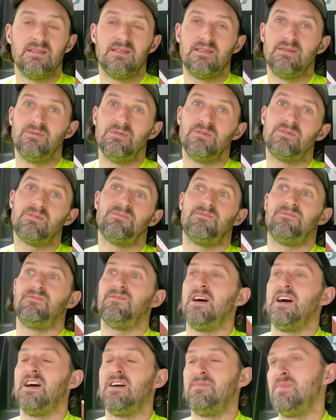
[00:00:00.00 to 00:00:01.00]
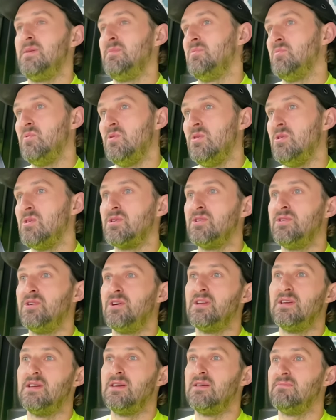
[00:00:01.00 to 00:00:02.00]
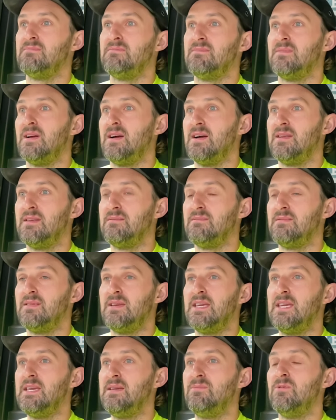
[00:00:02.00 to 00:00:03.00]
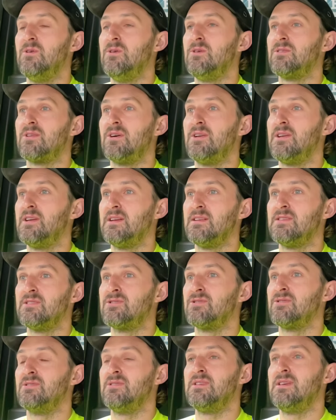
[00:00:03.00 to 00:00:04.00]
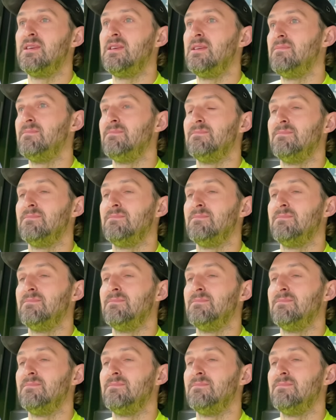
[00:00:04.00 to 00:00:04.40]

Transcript: There was five people walking on it, and he walked on it, and suddenly